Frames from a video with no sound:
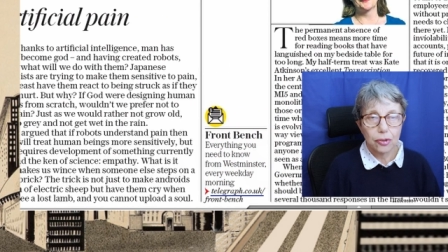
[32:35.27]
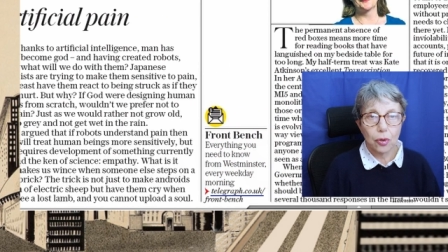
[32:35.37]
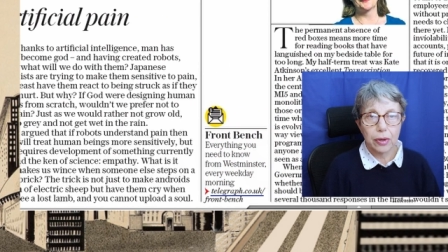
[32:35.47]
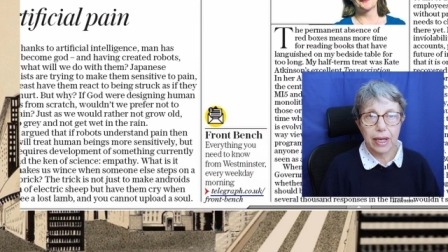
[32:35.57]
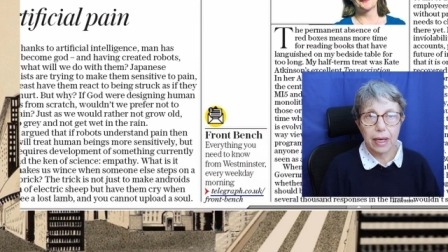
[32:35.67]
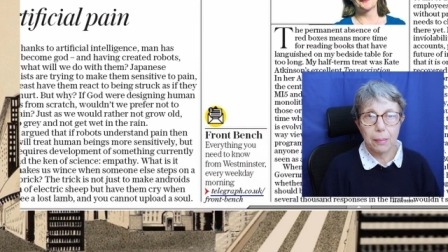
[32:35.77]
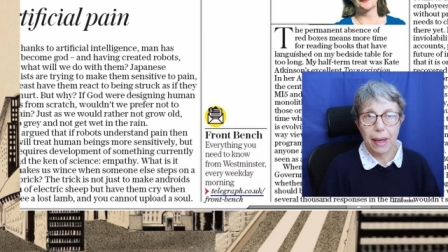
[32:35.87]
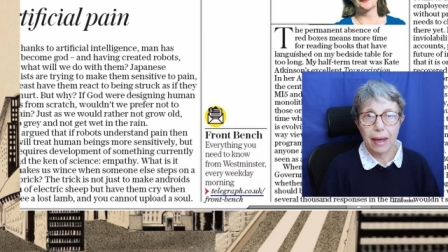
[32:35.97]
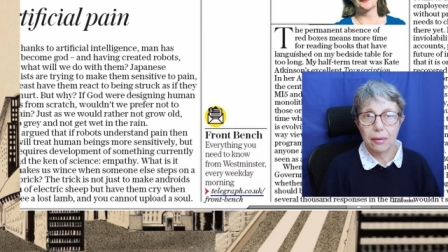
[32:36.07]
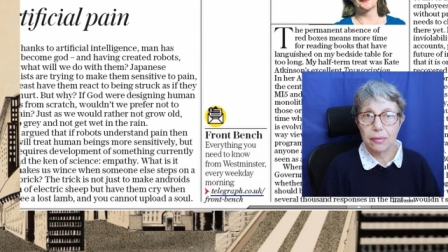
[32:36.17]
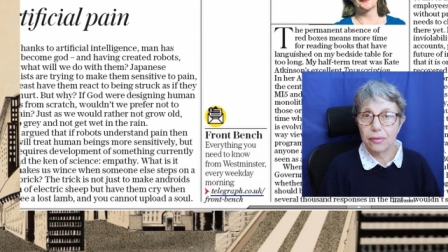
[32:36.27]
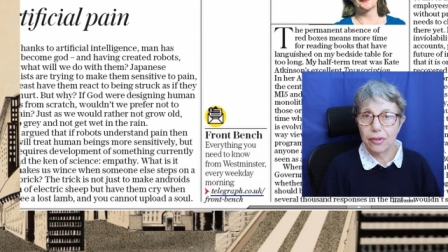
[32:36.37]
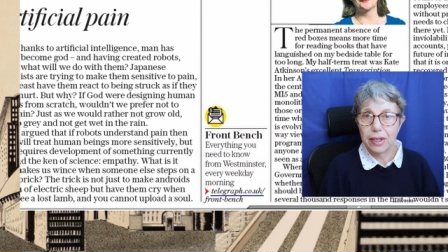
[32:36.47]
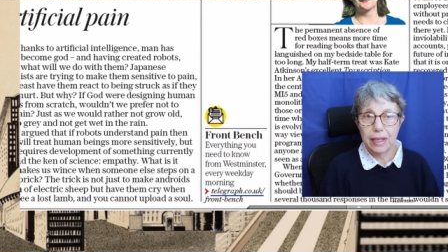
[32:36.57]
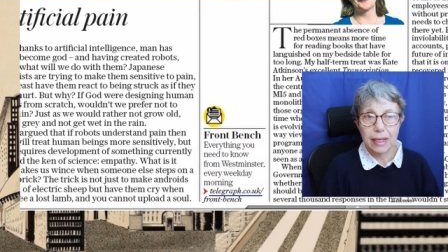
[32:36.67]
talking about
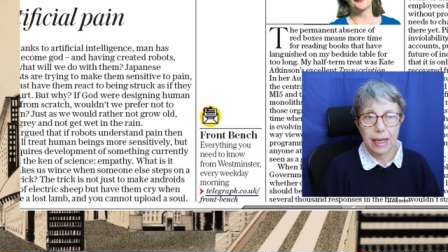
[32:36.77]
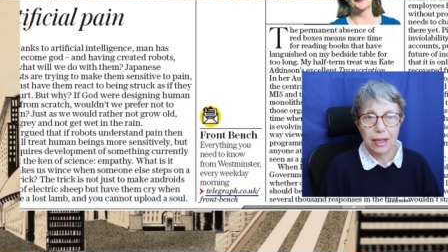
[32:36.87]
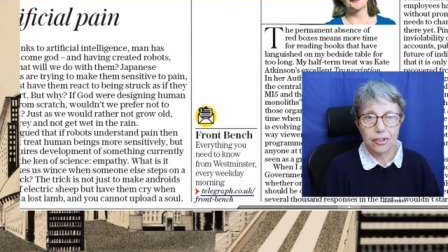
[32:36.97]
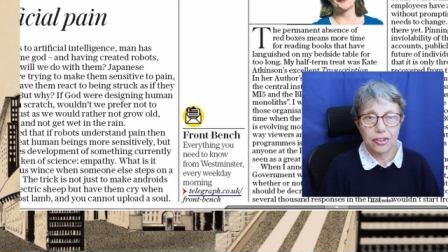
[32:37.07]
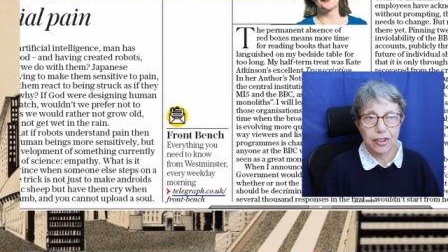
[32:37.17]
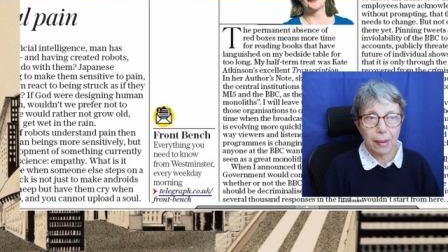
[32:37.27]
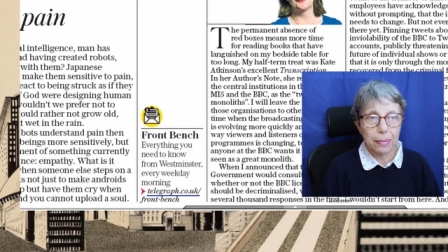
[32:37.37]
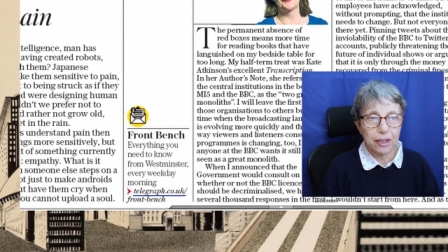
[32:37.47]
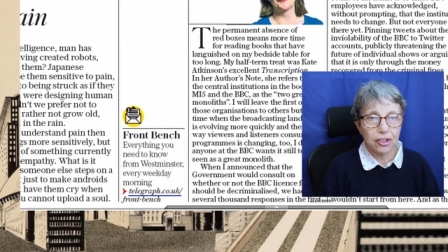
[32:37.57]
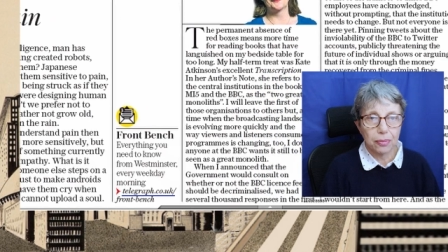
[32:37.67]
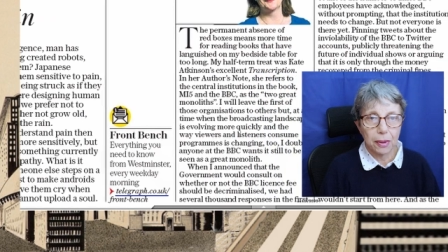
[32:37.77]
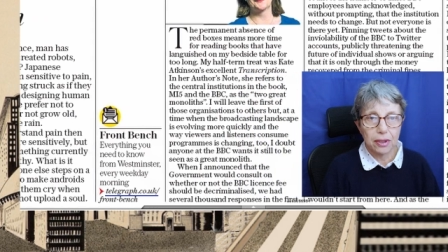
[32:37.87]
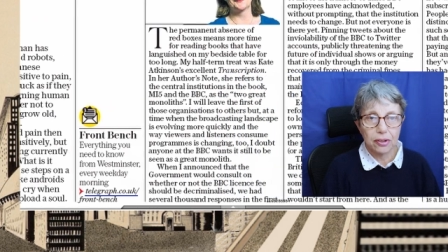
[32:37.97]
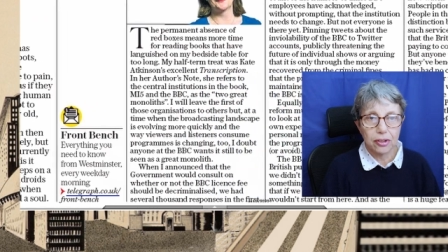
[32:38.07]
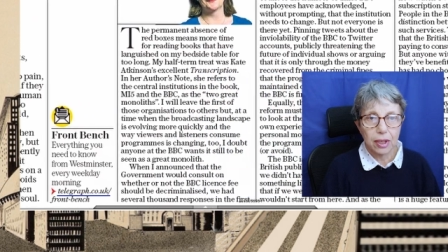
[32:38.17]
the
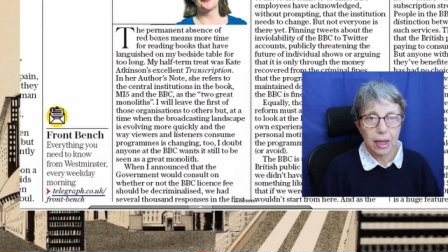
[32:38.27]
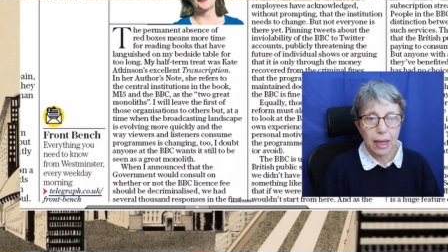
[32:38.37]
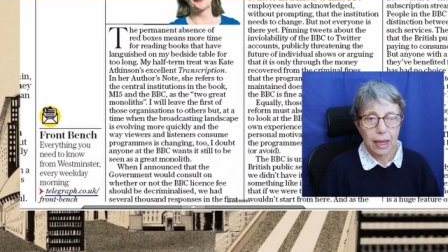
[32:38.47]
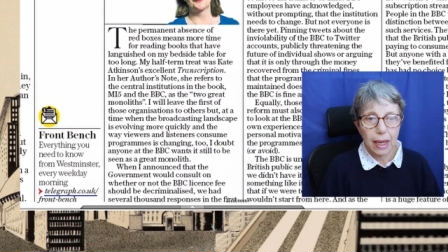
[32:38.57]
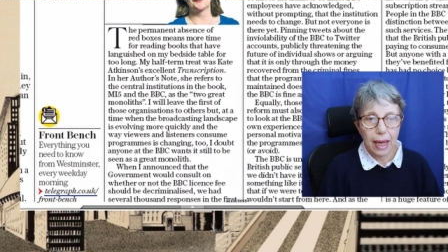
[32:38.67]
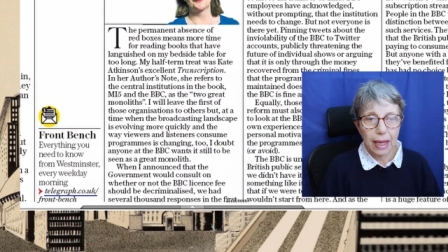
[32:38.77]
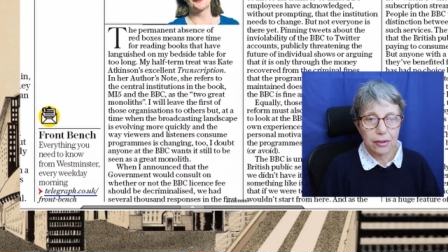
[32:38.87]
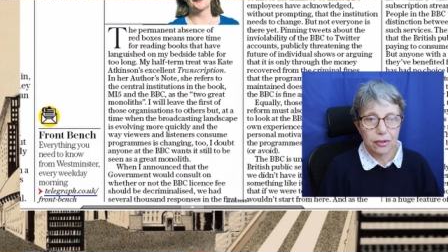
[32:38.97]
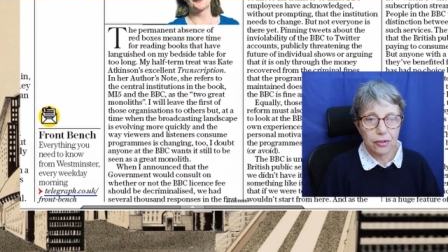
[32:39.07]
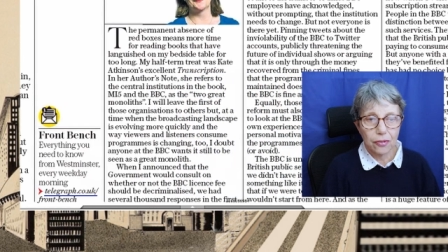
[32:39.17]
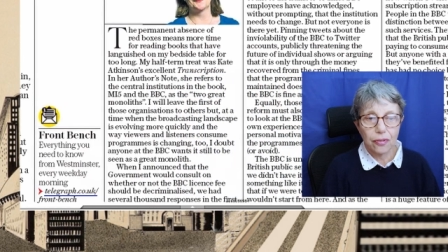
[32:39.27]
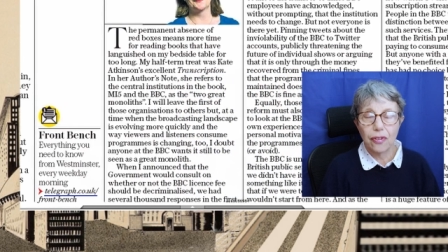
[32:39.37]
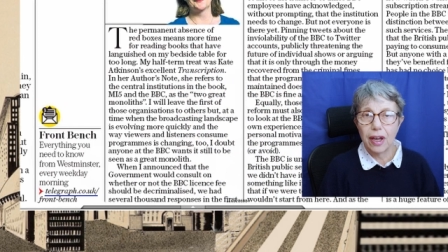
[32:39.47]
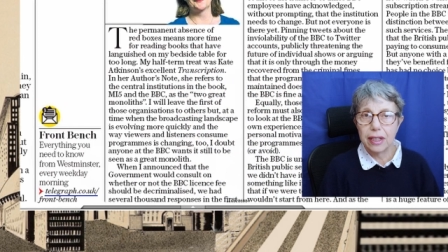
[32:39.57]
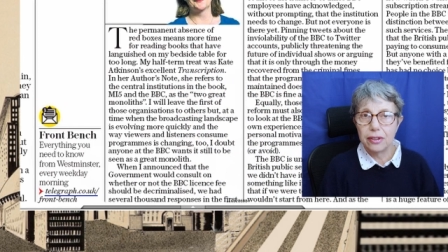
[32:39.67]
establishment and
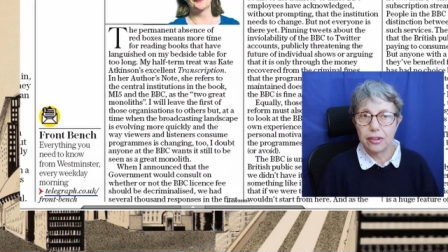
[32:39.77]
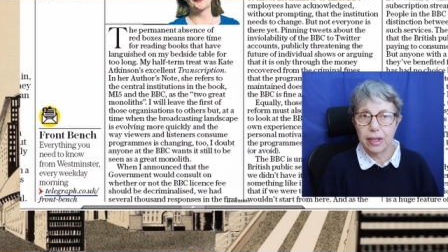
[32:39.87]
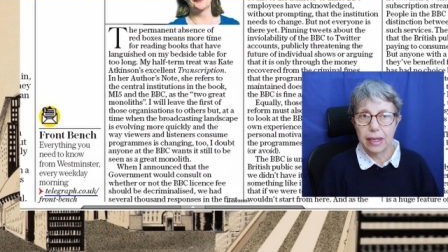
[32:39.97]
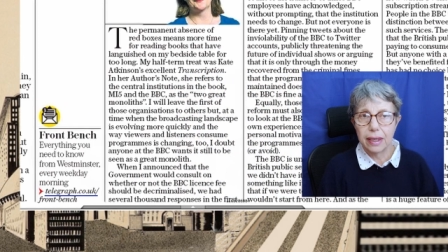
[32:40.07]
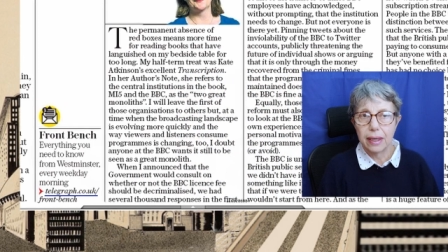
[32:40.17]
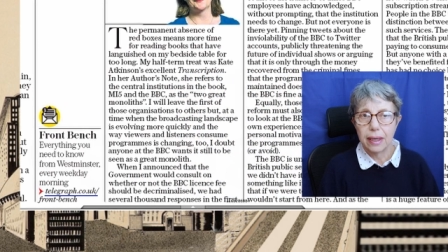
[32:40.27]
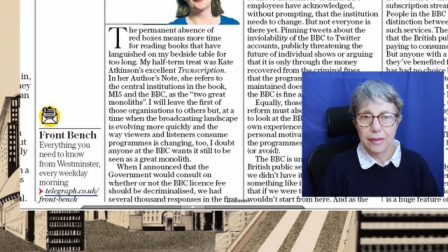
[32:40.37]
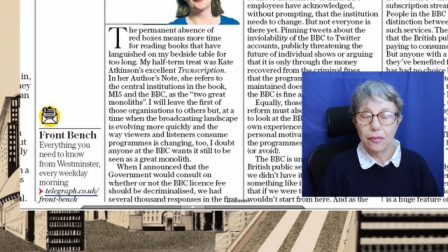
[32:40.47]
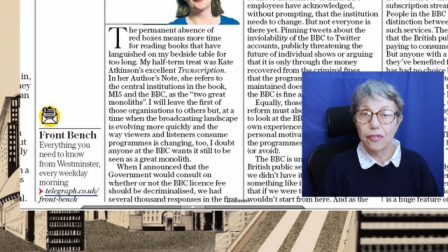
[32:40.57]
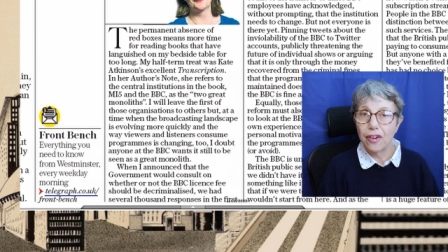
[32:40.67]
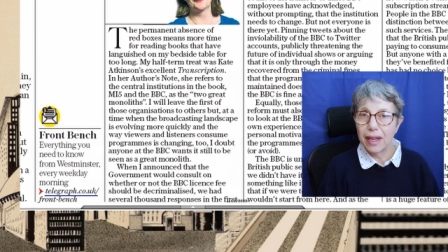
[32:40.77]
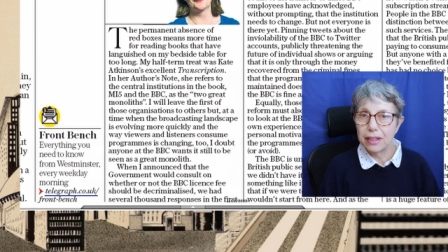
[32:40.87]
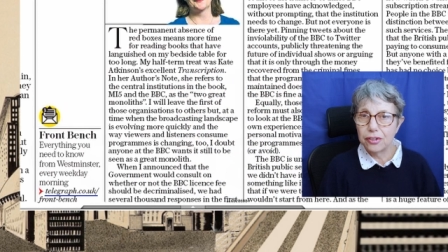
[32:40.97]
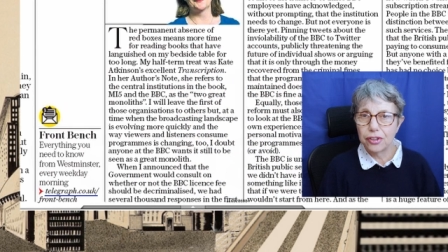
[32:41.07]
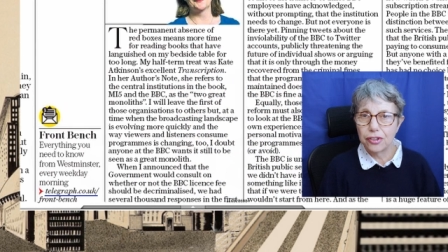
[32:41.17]
finding
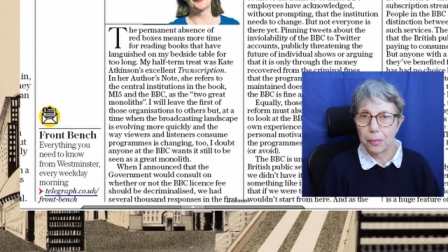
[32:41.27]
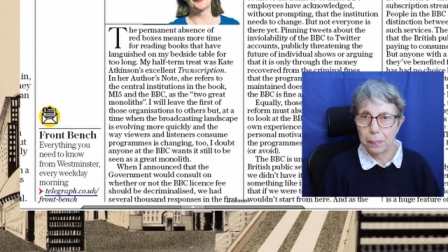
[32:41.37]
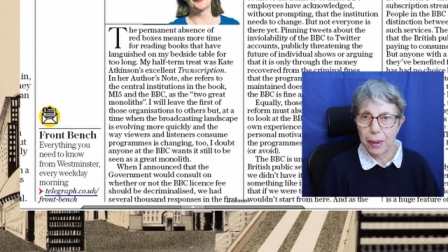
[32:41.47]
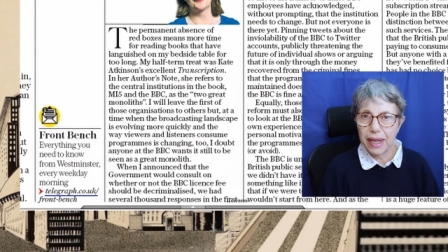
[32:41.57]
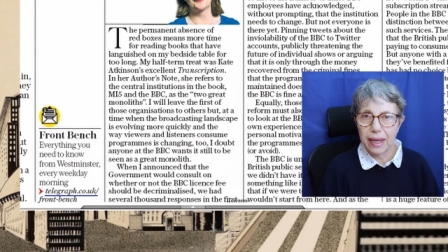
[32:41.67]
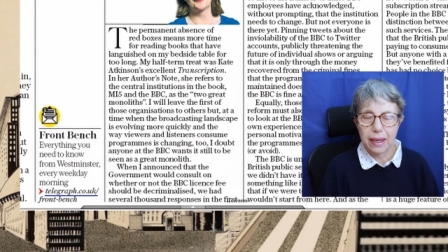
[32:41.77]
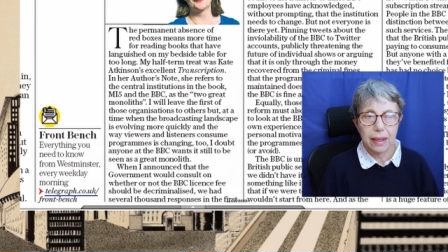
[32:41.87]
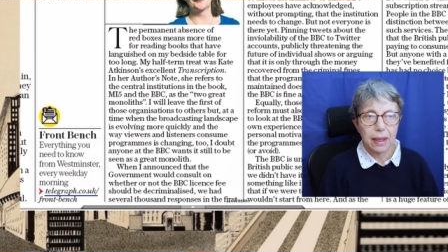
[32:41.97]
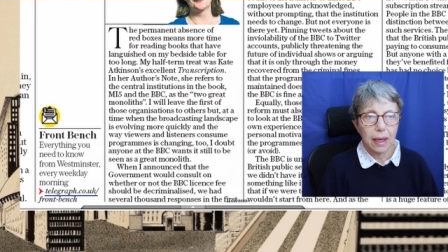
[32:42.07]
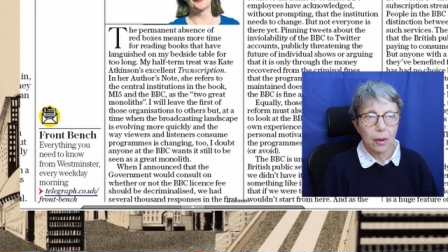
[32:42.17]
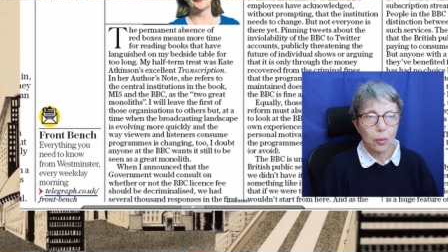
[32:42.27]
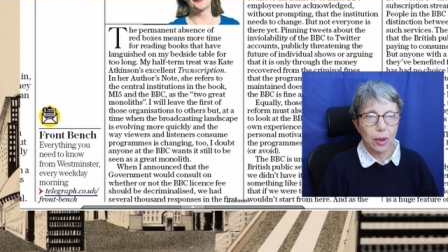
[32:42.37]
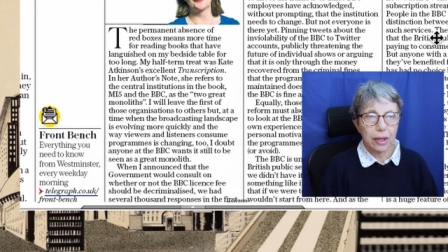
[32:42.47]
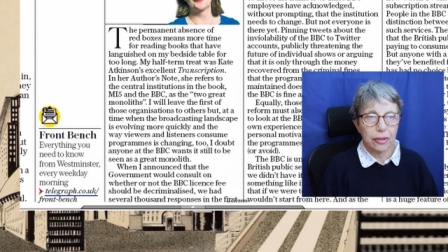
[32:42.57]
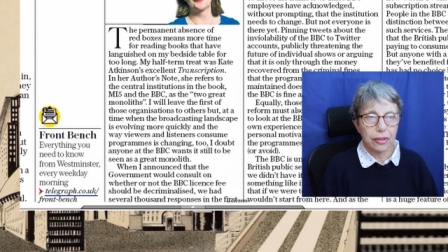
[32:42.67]
fights to pick
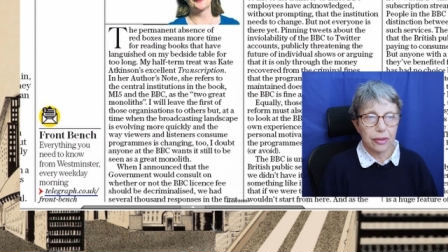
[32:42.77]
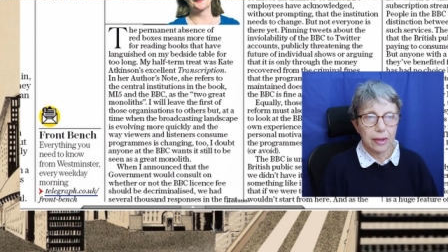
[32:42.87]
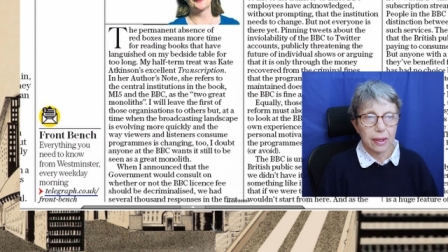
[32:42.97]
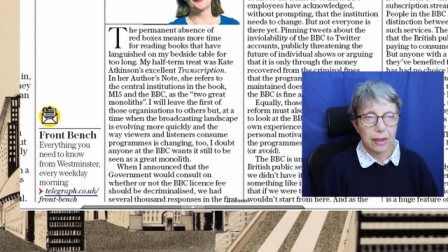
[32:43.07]
with